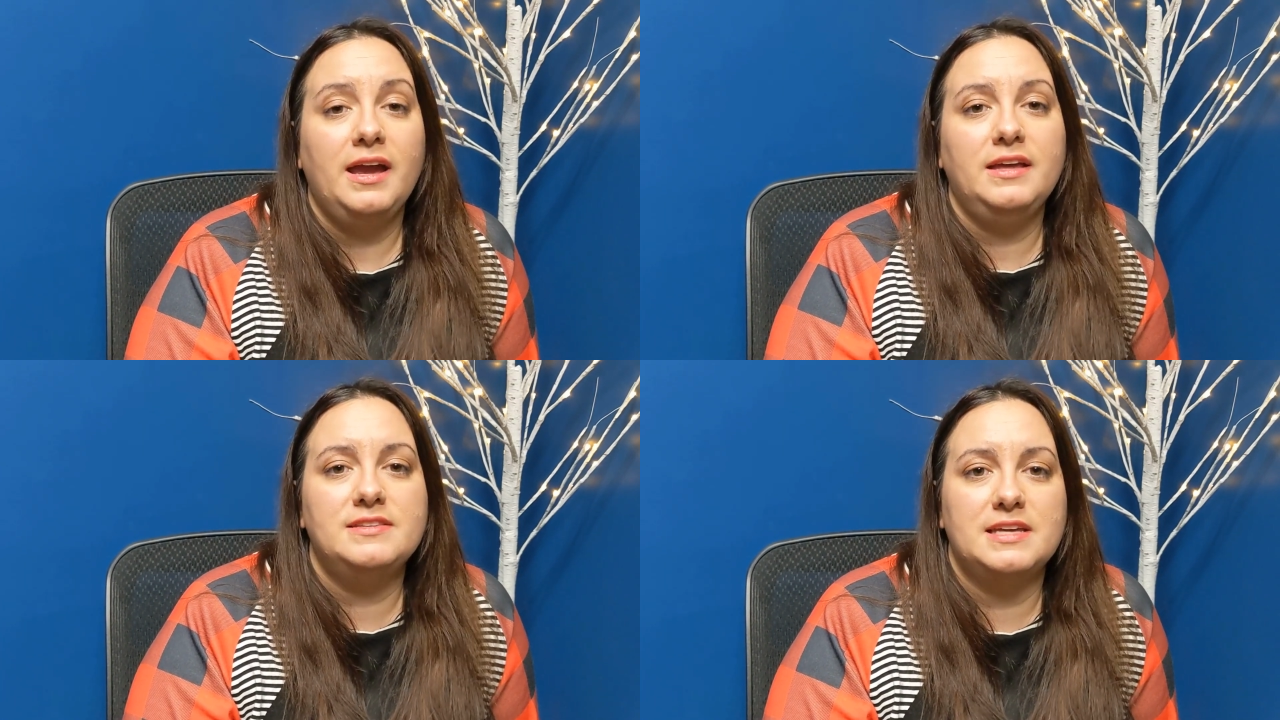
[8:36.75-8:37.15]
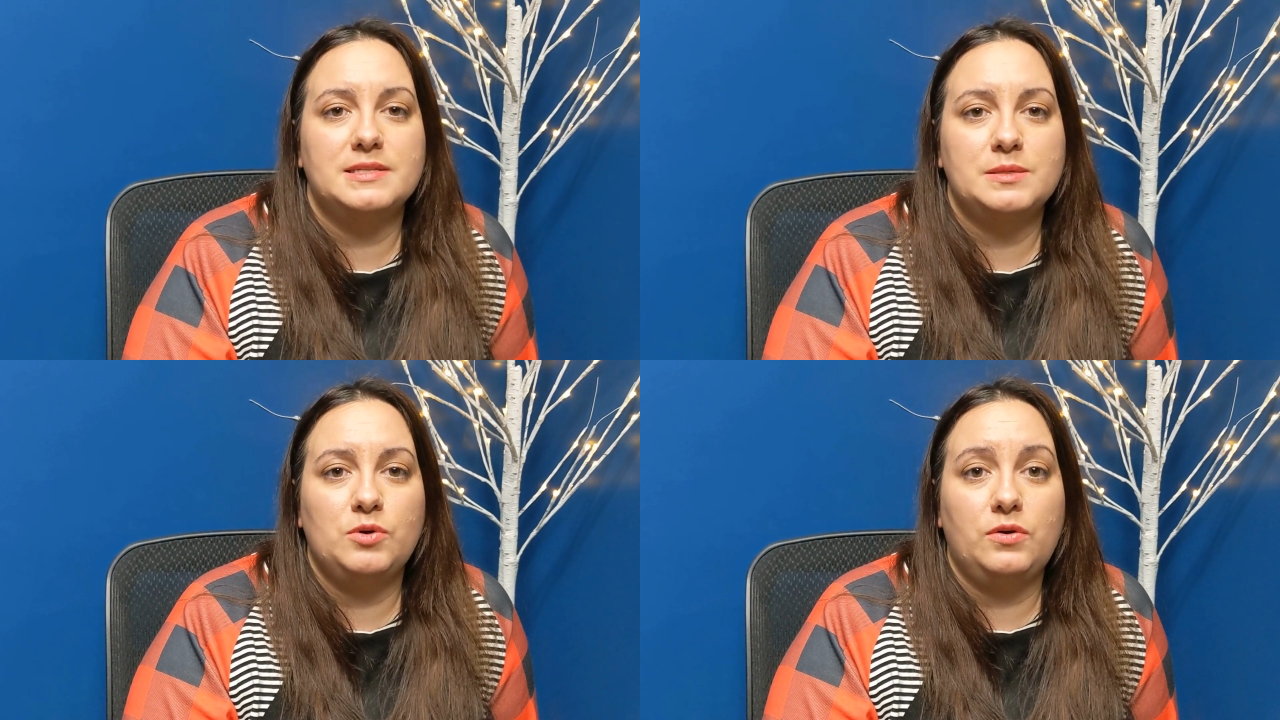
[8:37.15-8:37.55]
and
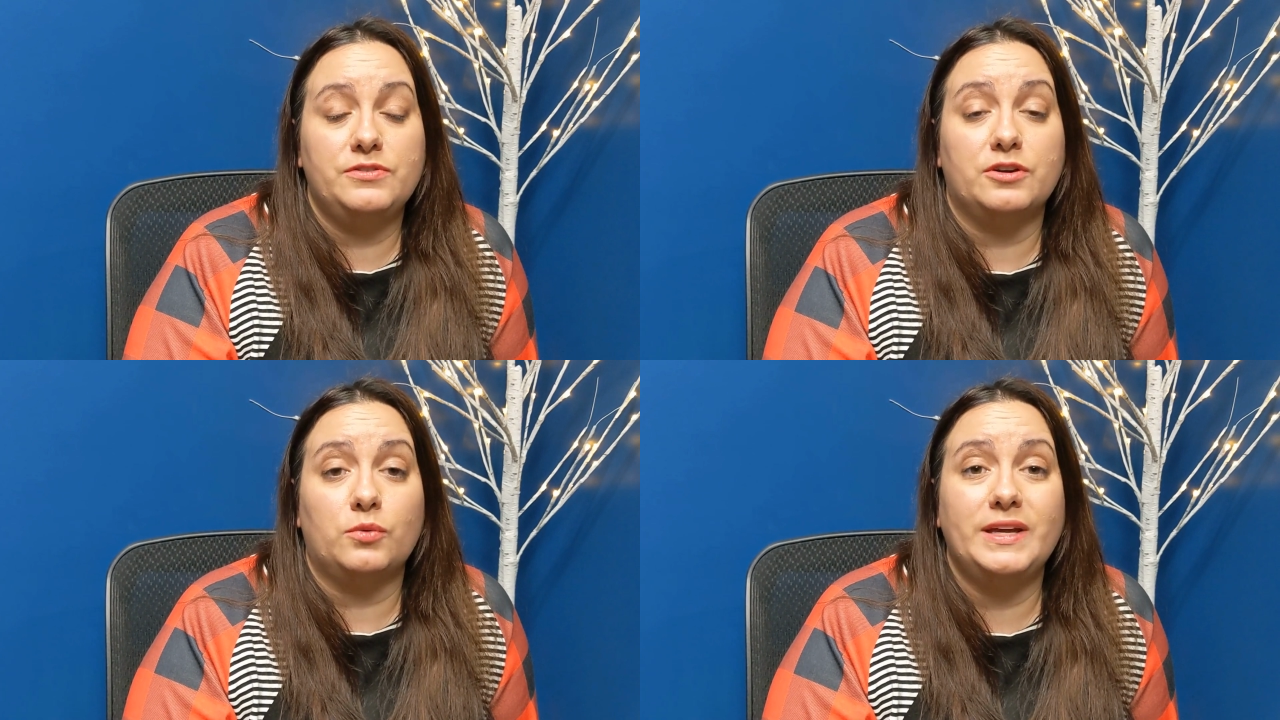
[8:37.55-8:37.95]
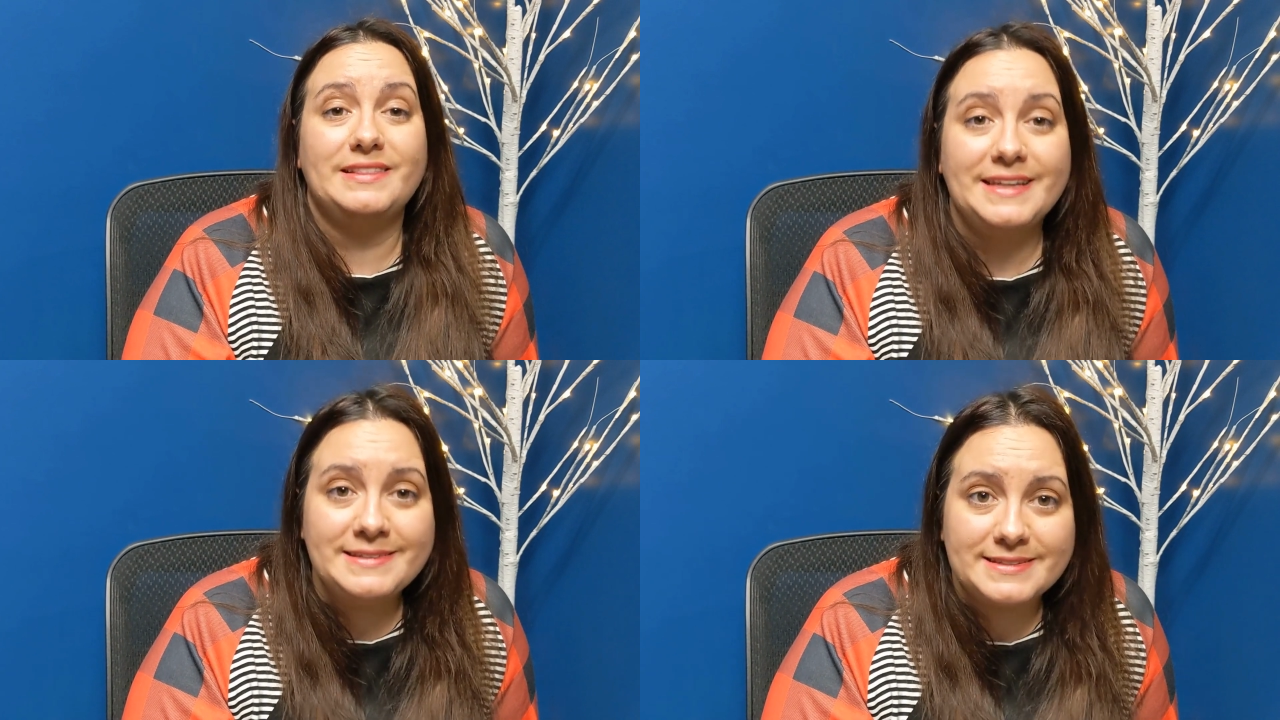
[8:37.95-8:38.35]
set some goals that are
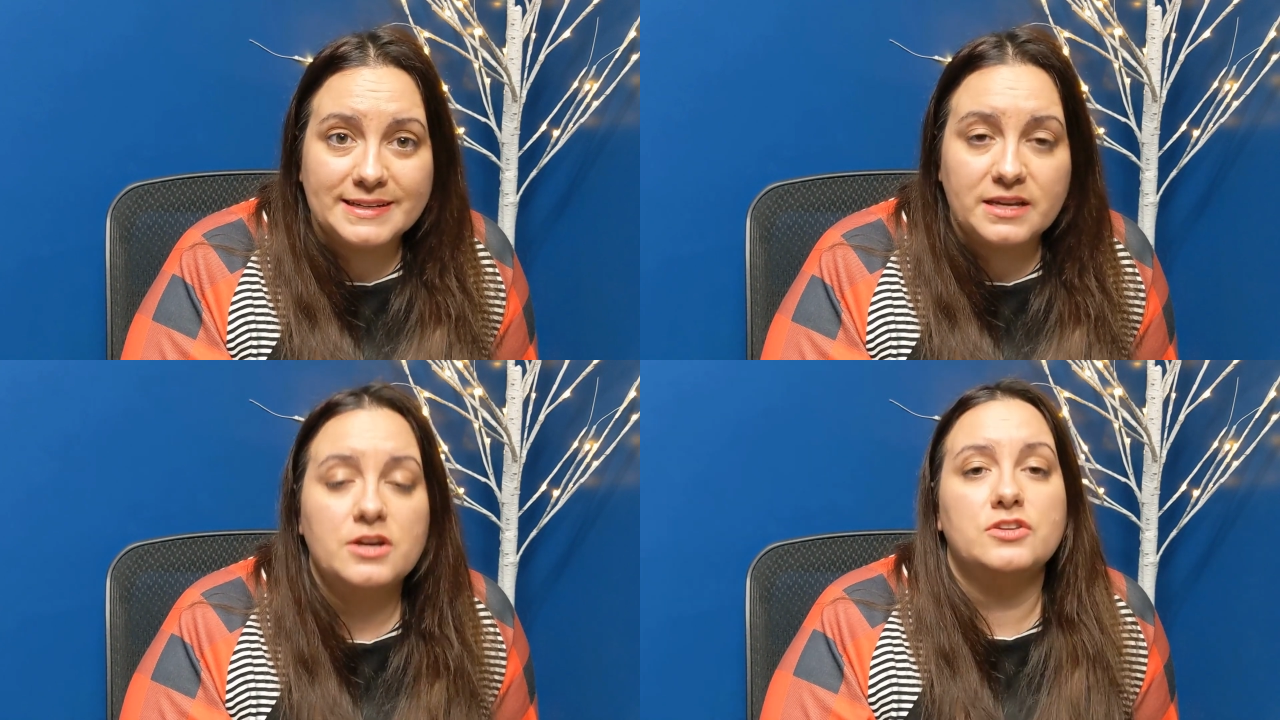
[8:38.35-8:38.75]
realistic